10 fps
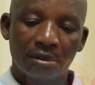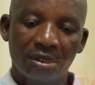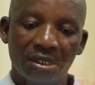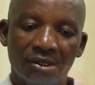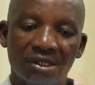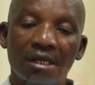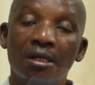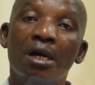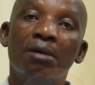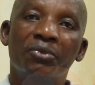there is a
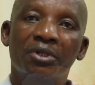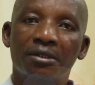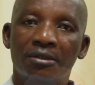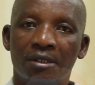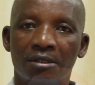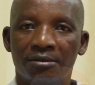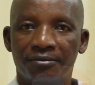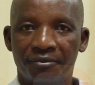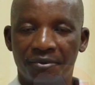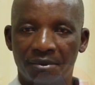harmonized set
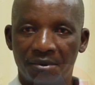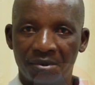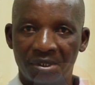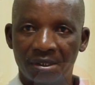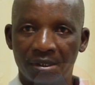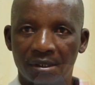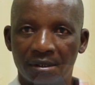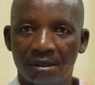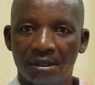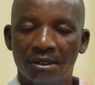of criteria,
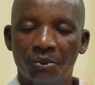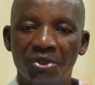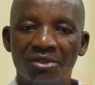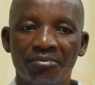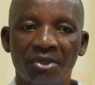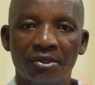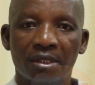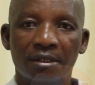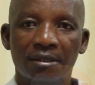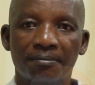which means
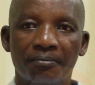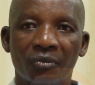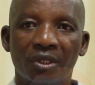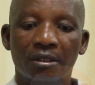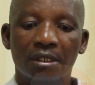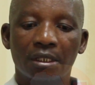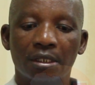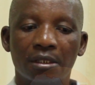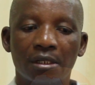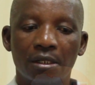that
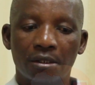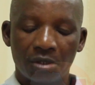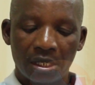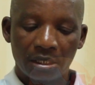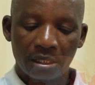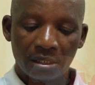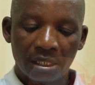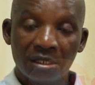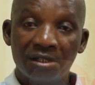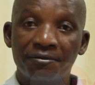
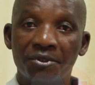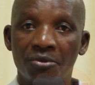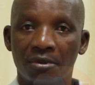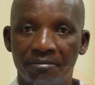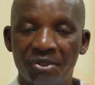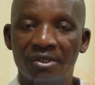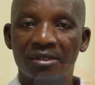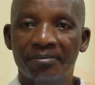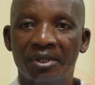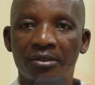an individual
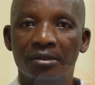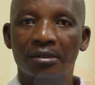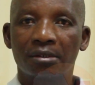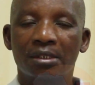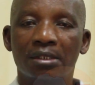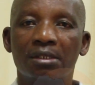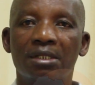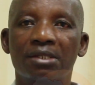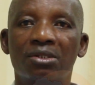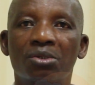business person
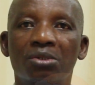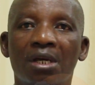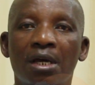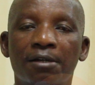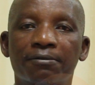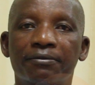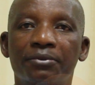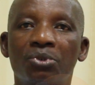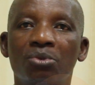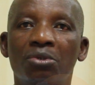does not have
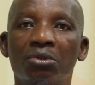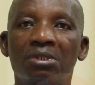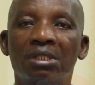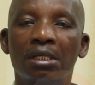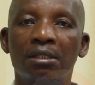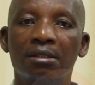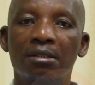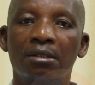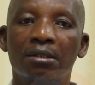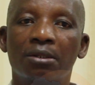to
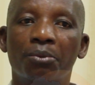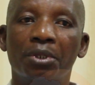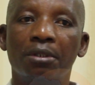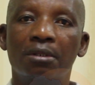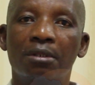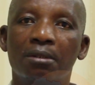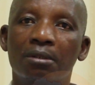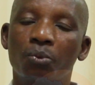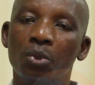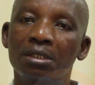contend with
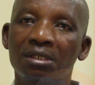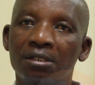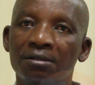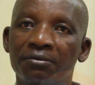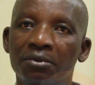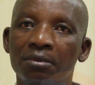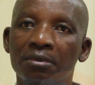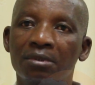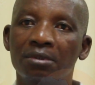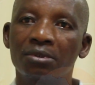one set of
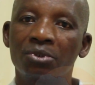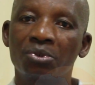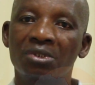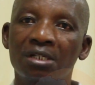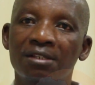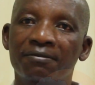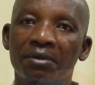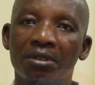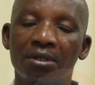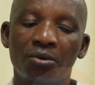rules to
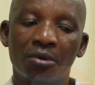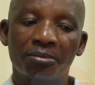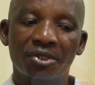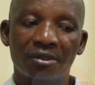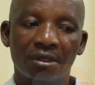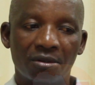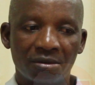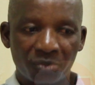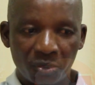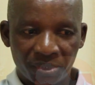satisfy the requirement of the
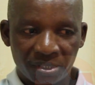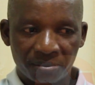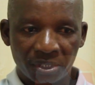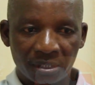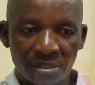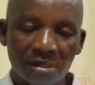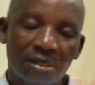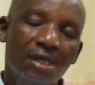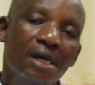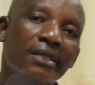COMESA market
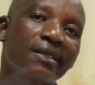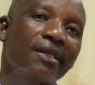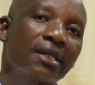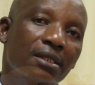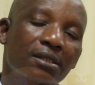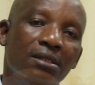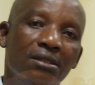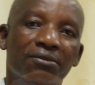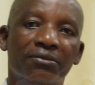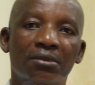and another
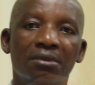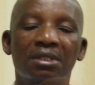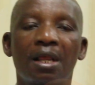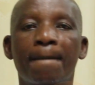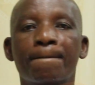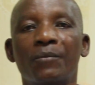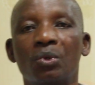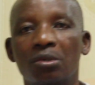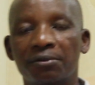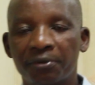set of rules
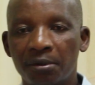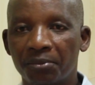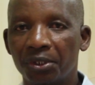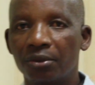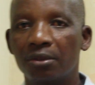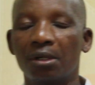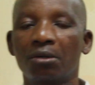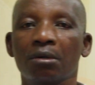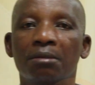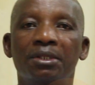to conform with the
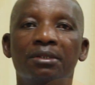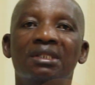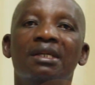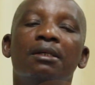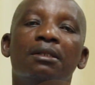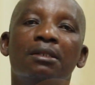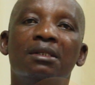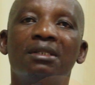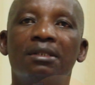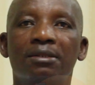requirements under the
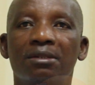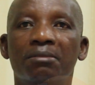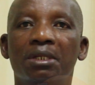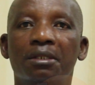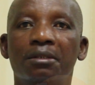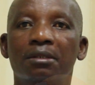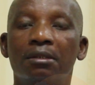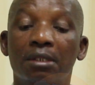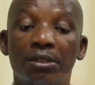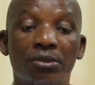EAC market.
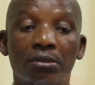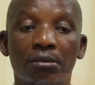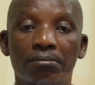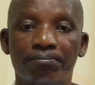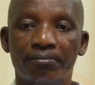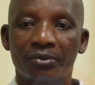And so